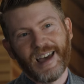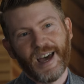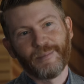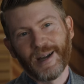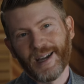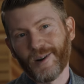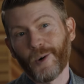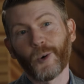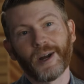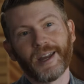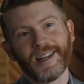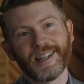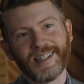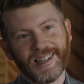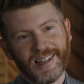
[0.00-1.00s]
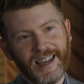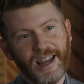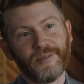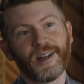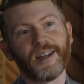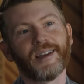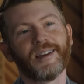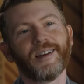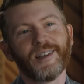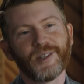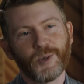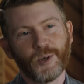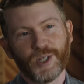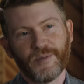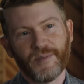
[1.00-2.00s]
that by orienting every
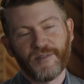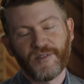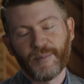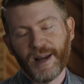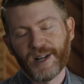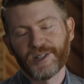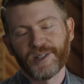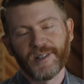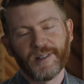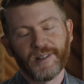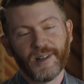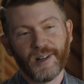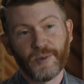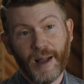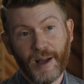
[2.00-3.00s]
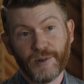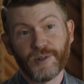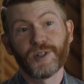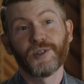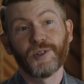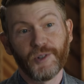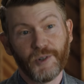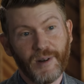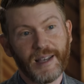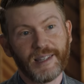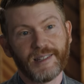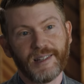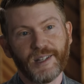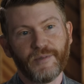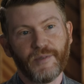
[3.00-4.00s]
source of information around you
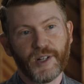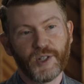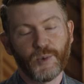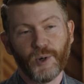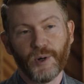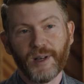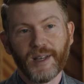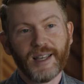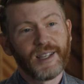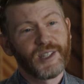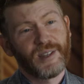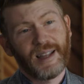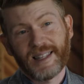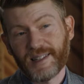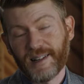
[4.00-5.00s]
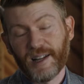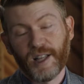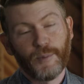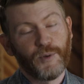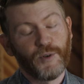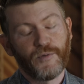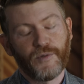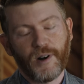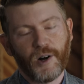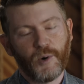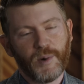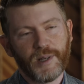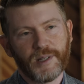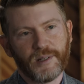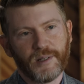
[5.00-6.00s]
as an individual. So that's not helpful for our
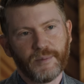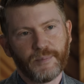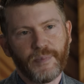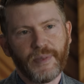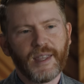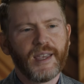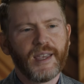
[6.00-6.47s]
wisdom.